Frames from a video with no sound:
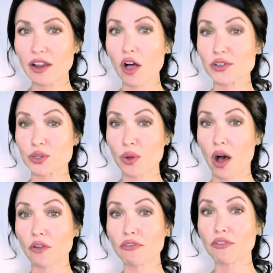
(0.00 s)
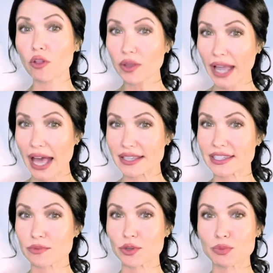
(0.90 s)
also called folic
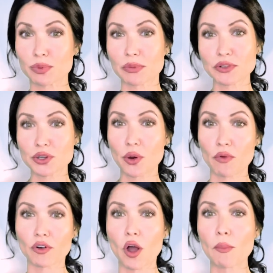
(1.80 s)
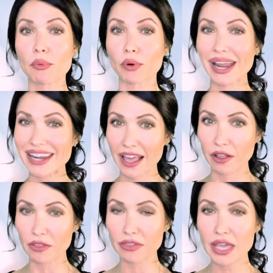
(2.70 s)
acid, which promotes overall brain
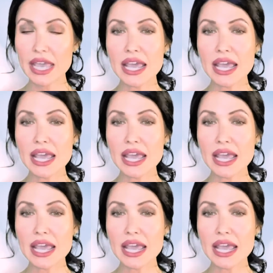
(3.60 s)
health.